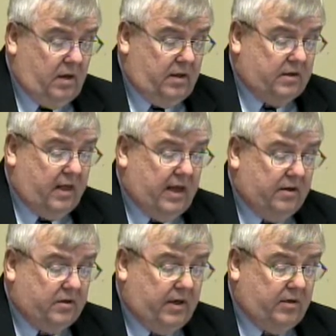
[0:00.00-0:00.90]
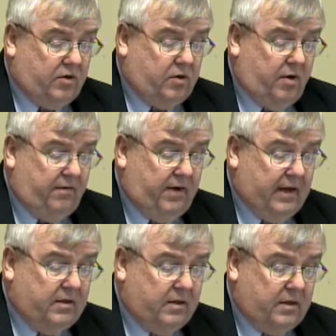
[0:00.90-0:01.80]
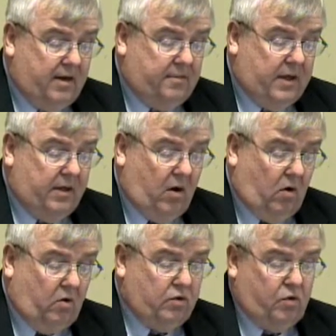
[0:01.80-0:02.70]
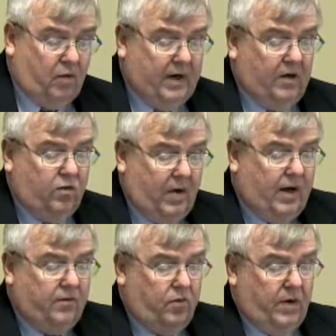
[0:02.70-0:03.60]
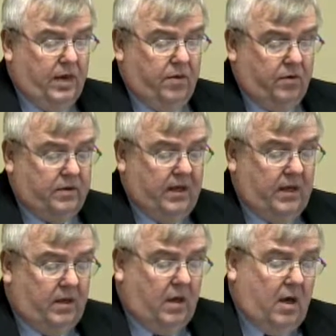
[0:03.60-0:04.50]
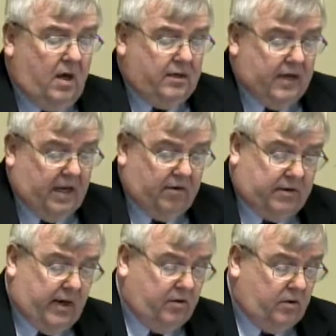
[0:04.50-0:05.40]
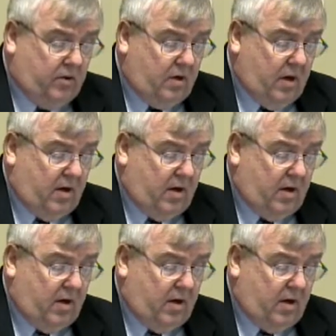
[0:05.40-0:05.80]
this allows teachers to advance a step on the old 2012-2013 salary schedule,